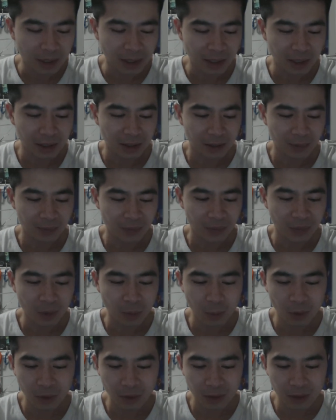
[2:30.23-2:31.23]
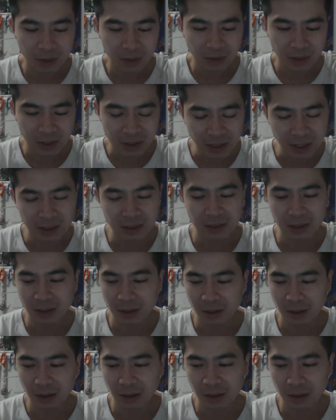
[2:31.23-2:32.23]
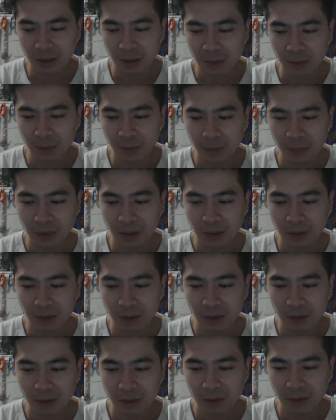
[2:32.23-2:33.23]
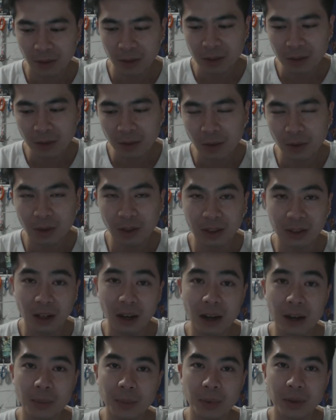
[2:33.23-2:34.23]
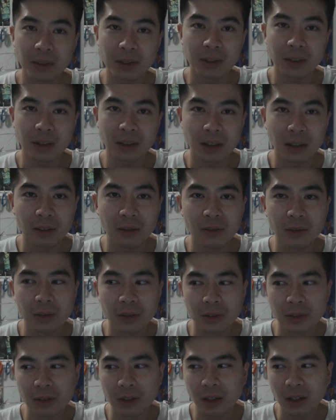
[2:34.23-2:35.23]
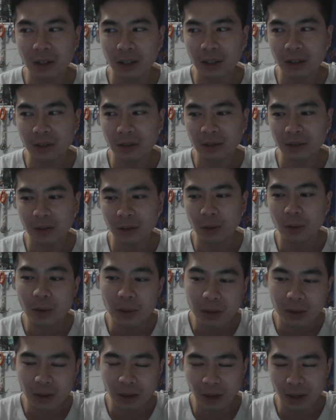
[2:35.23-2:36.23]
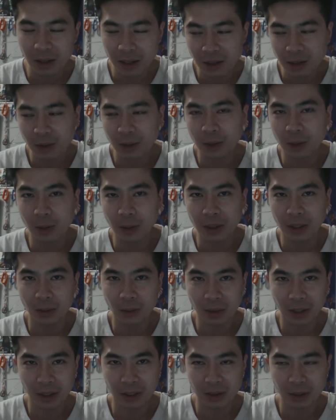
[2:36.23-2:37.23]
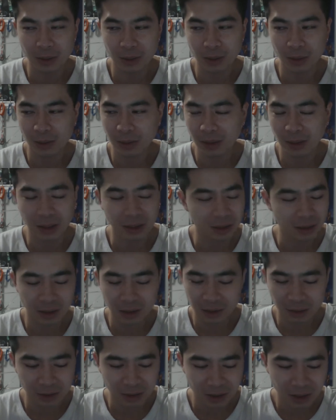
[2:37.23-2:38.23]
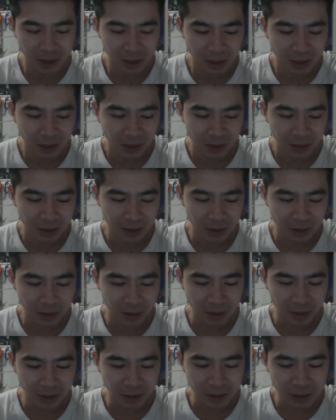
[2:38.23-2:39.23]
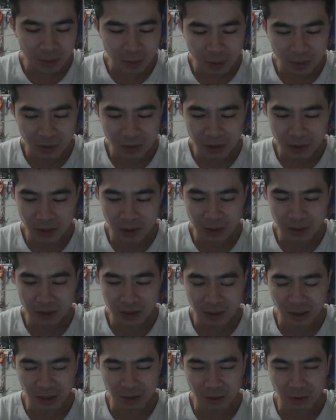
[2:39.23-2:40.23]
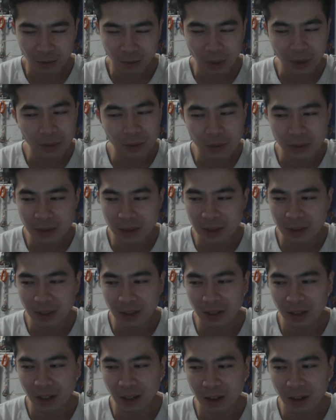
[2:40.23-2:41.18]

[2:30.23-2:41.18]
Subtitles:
Like, the movie is fantastic. First of all, because I personally love food, I enjoy cooking when I do it. I just love it. So this movie just like revels in it.